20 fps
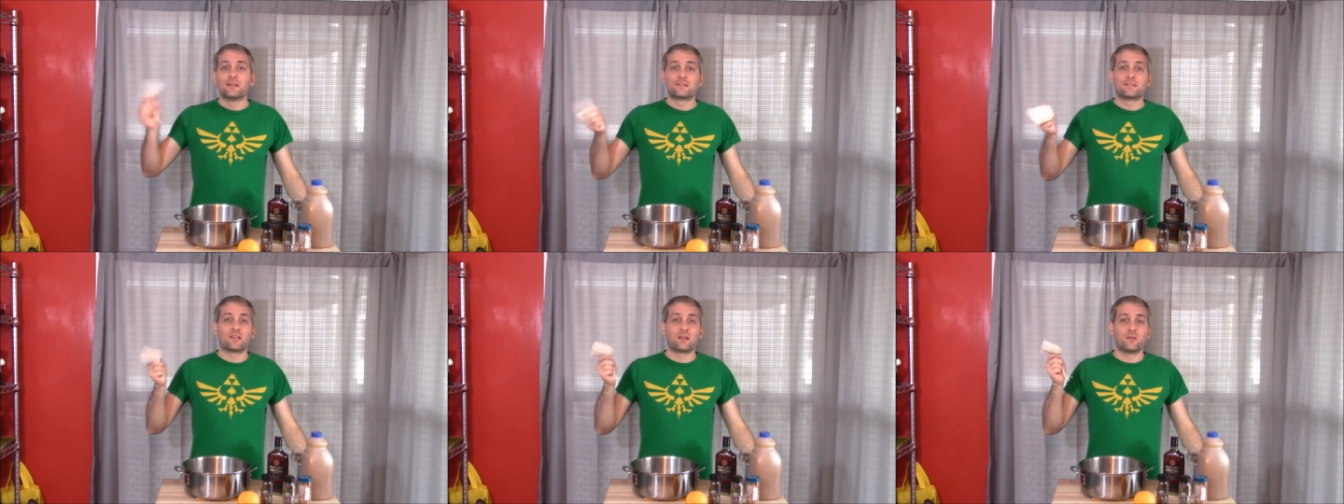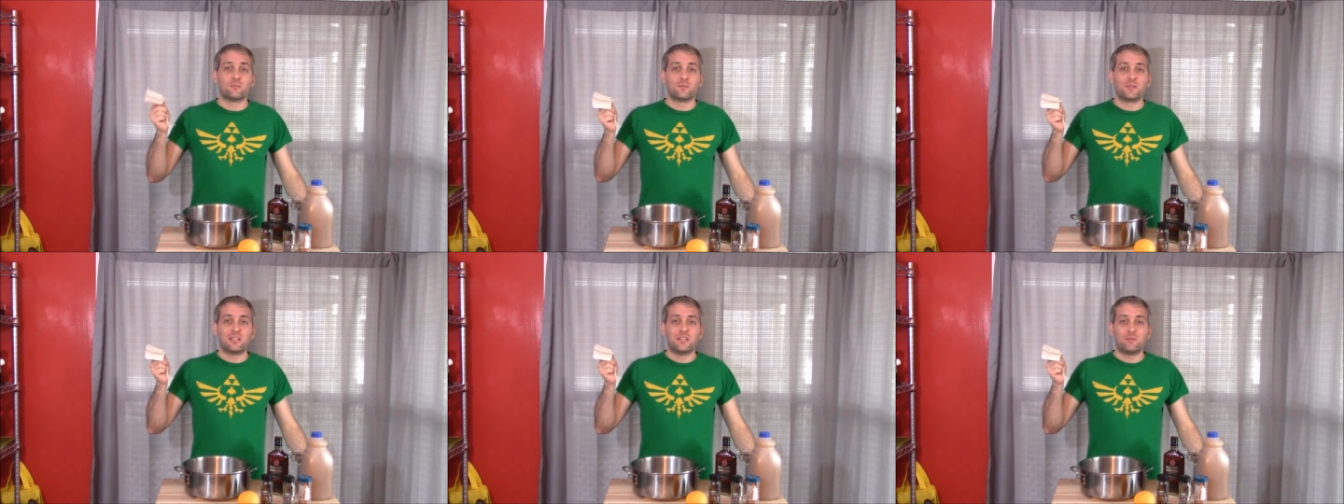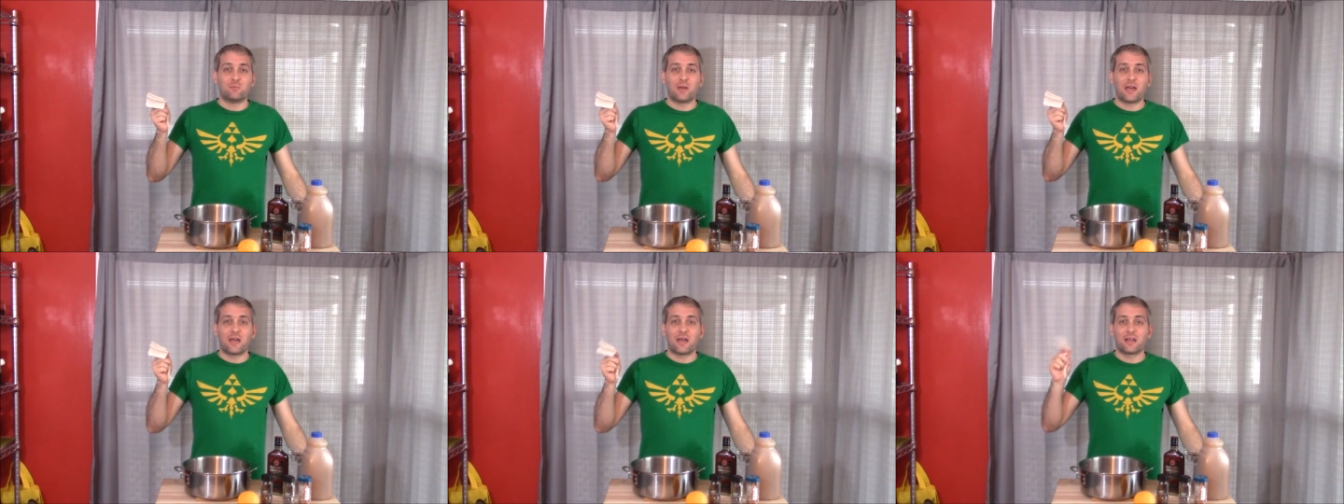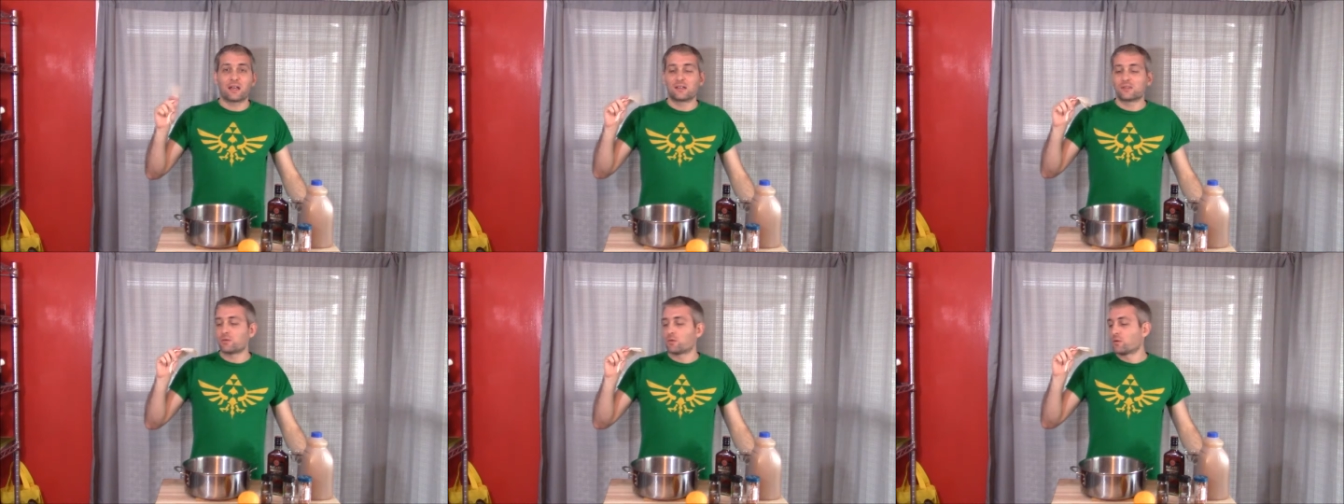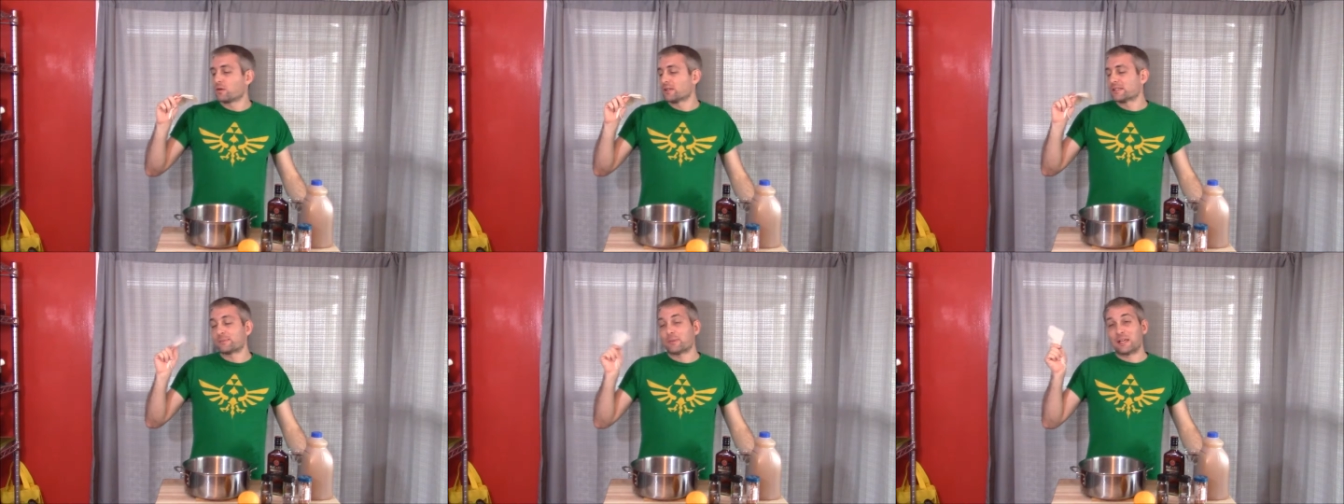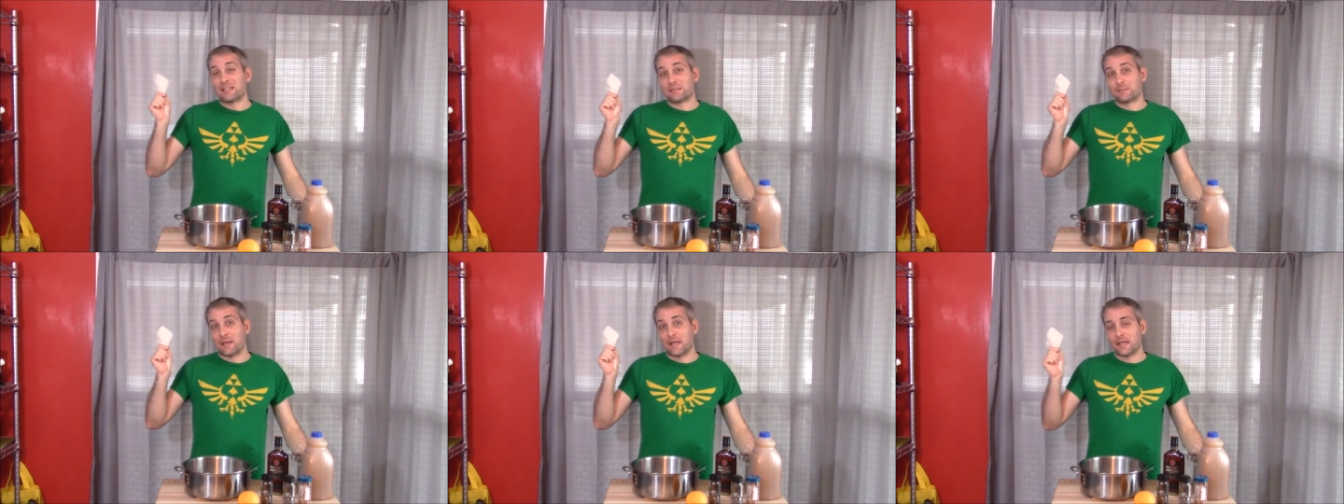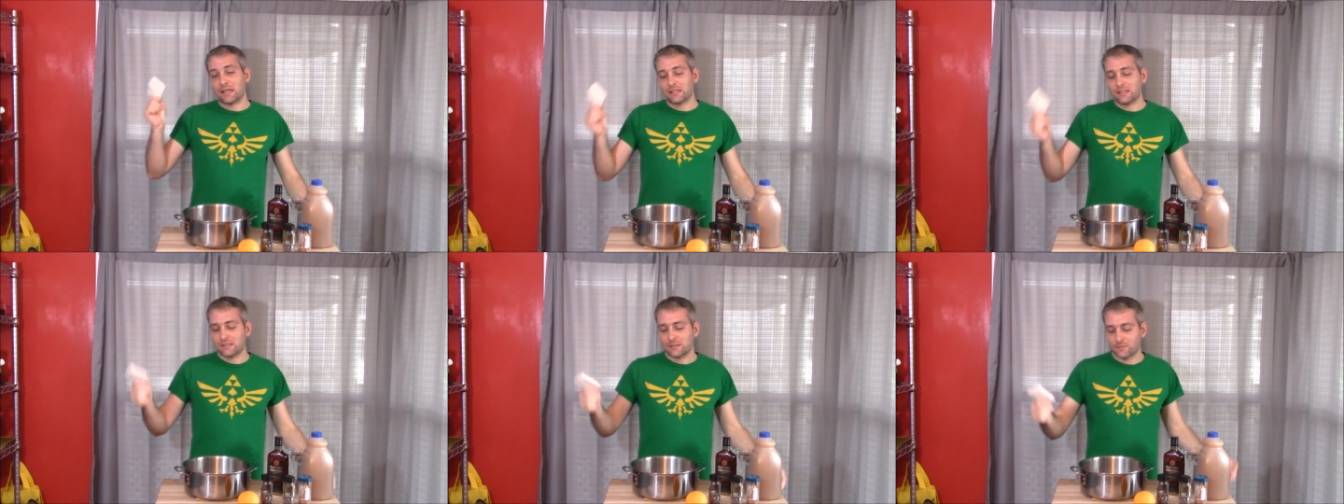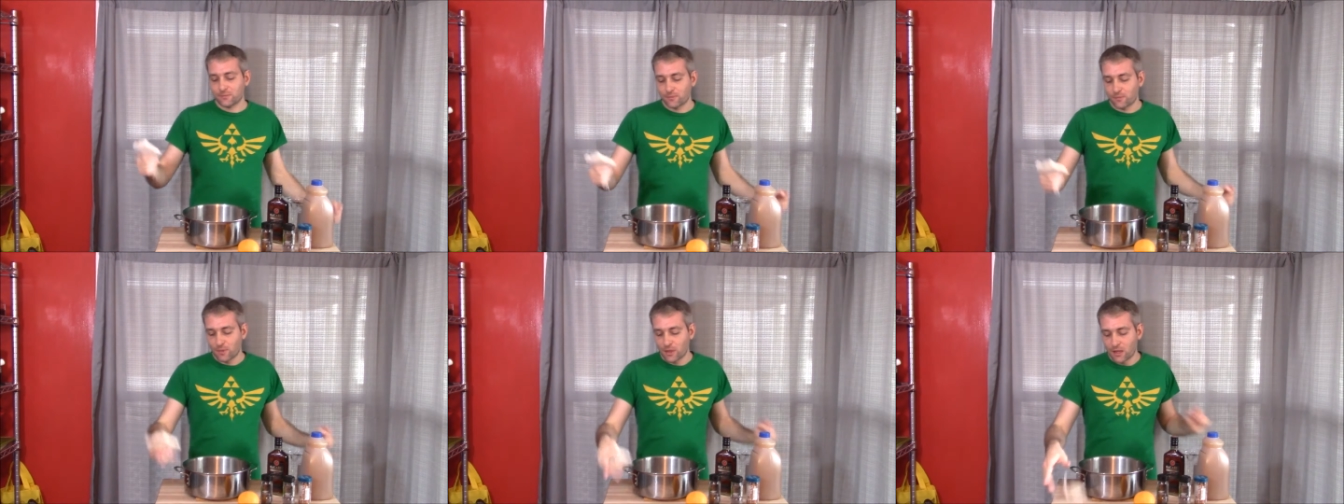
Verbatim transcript: some tea bags or spice bags,